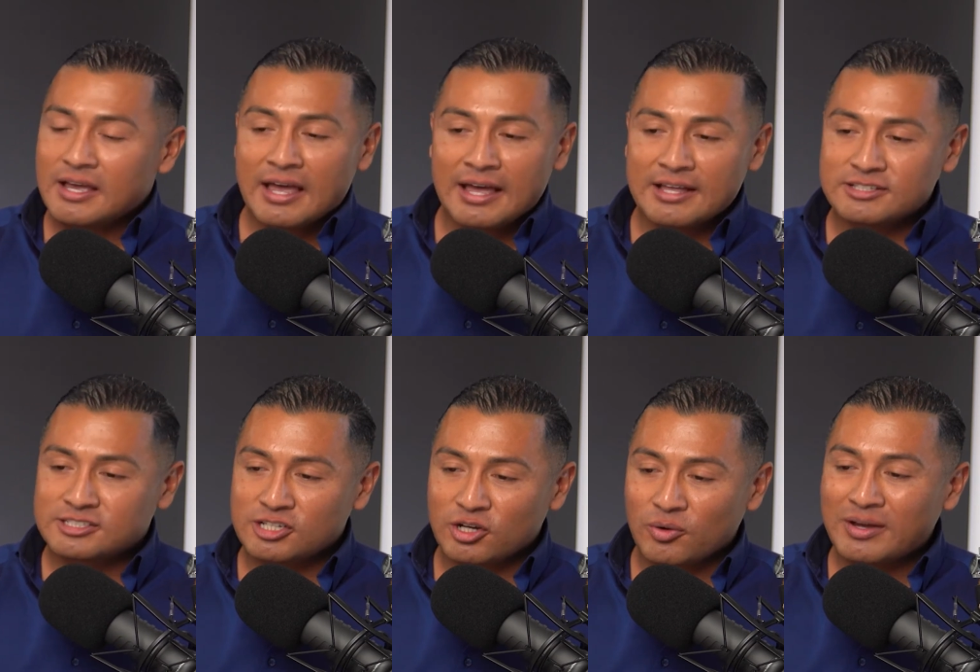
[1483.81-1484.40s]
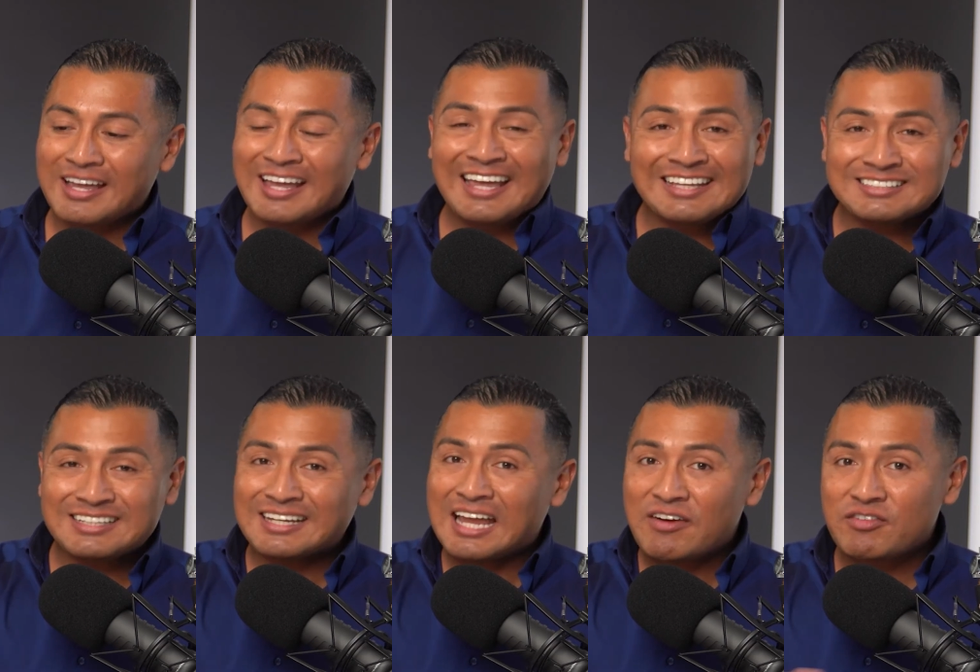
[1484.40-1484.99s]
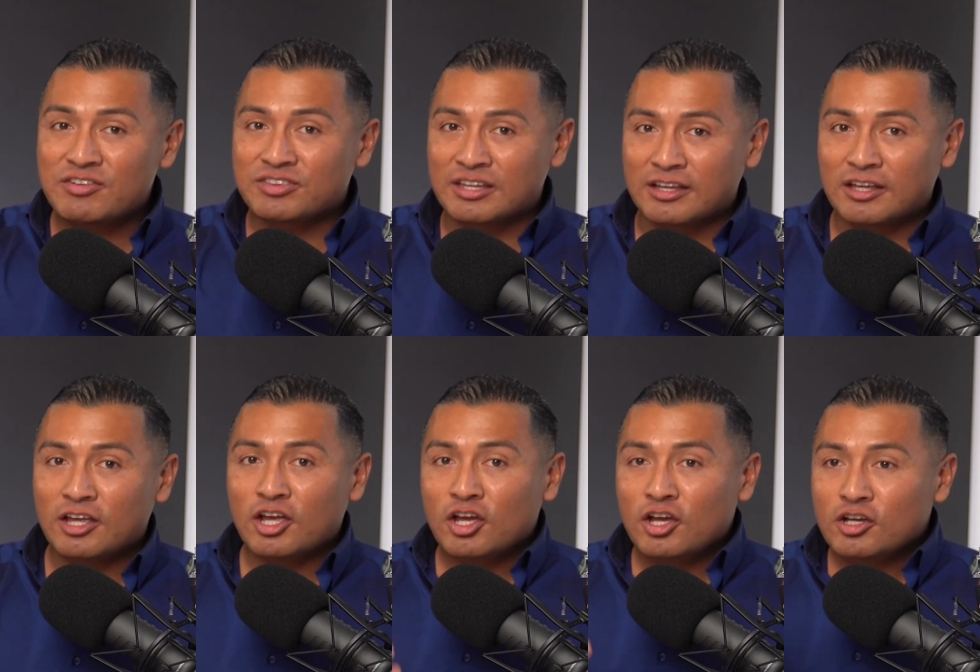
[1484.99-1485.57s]
And so it's like
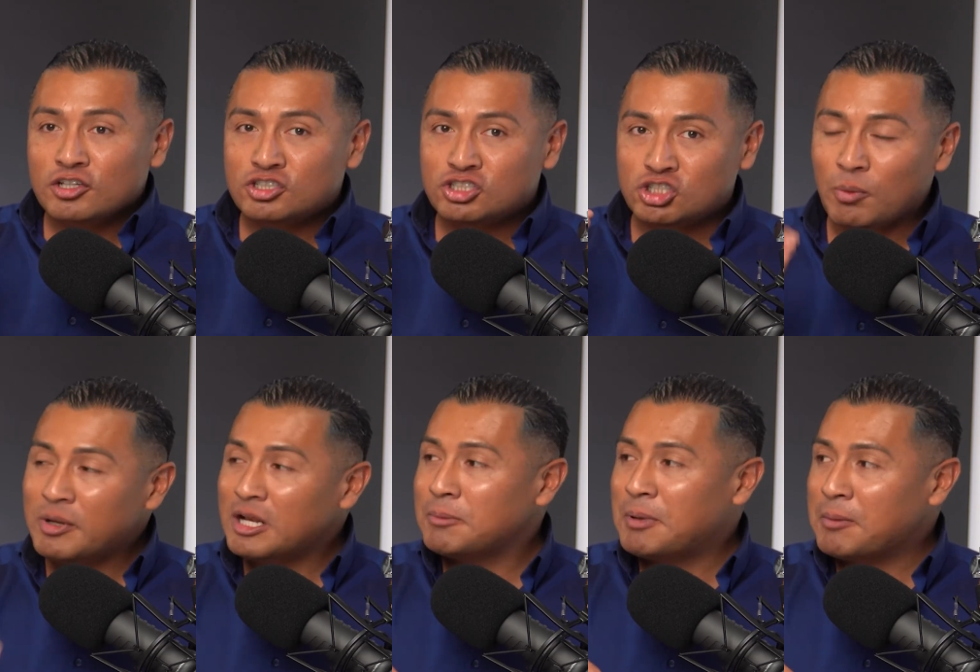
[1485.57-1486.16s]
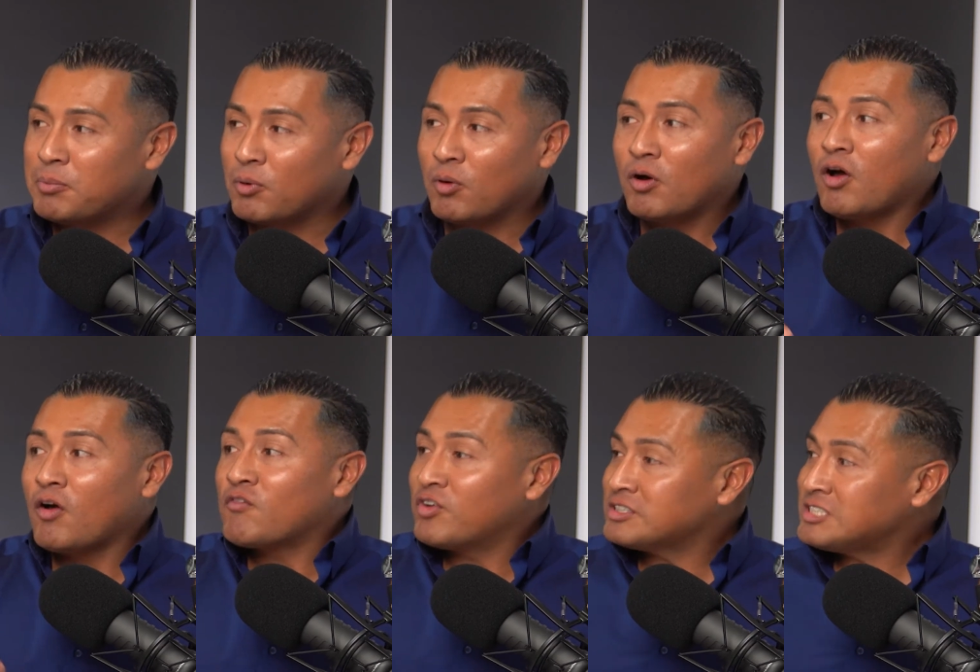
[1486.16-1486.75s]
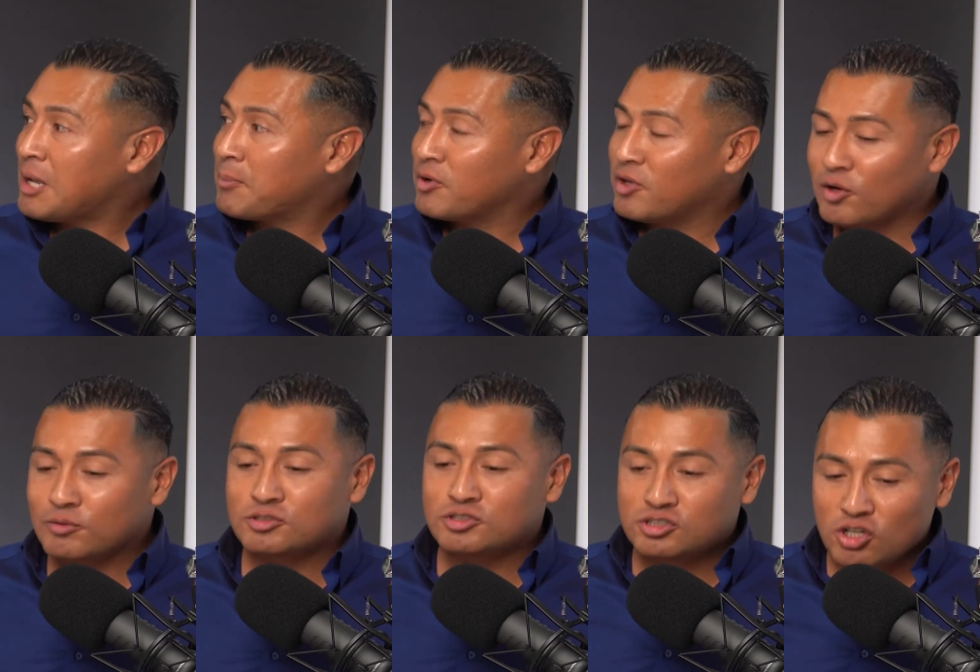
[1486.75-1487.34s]
everything. So many people, for example, you
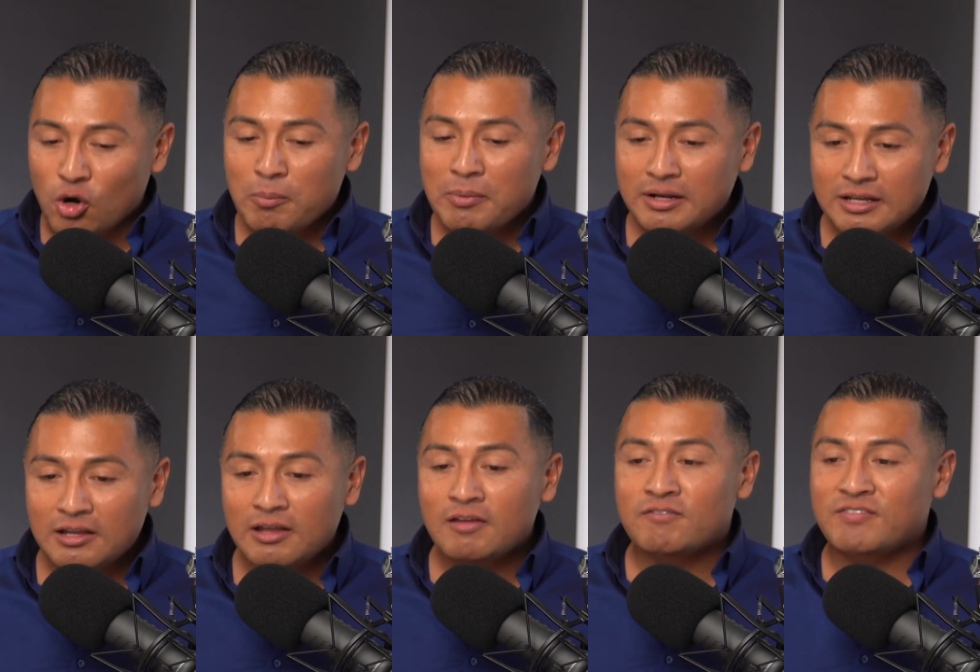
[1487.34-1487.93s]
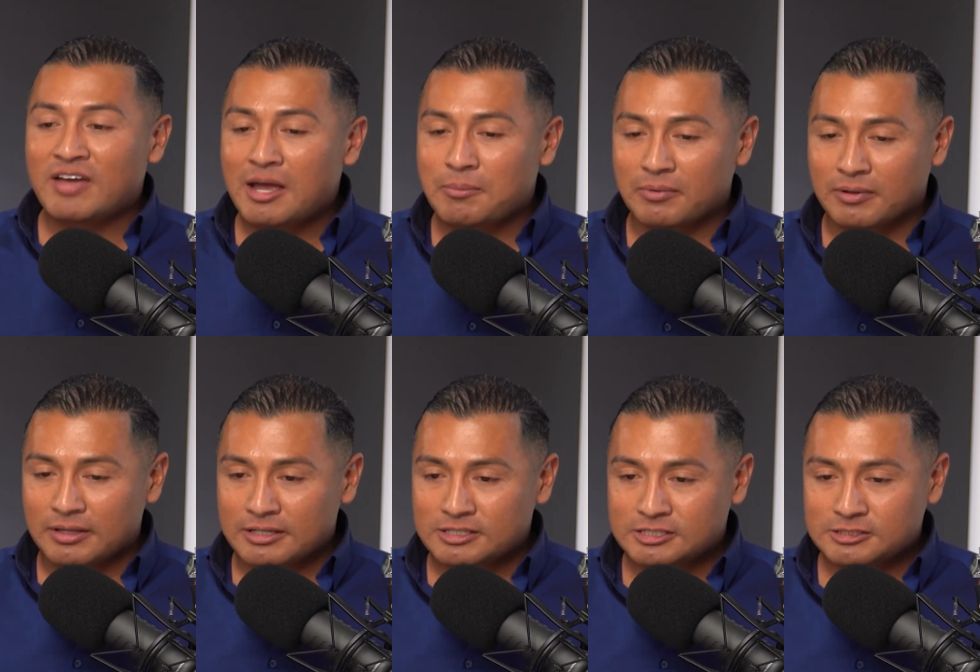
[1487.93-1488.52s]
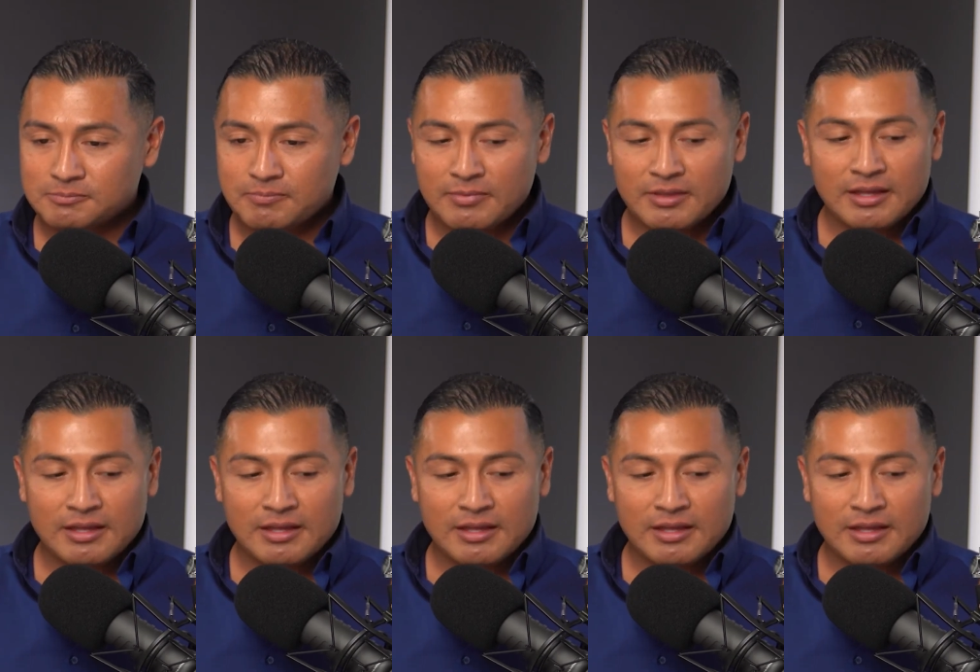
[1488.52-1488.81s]
know, so many families